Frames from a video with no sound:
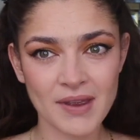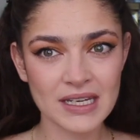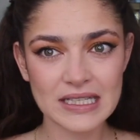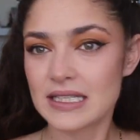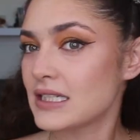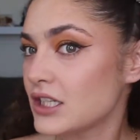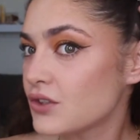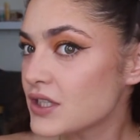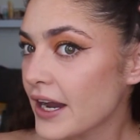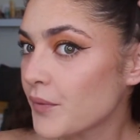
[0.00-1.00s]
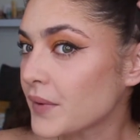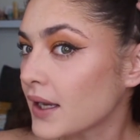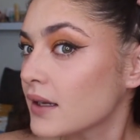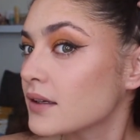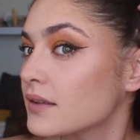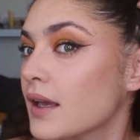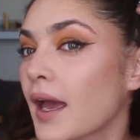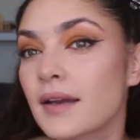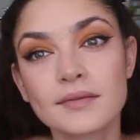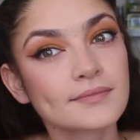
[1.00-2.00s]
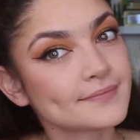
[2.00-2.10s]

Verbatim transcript: miss, you tell me, okay?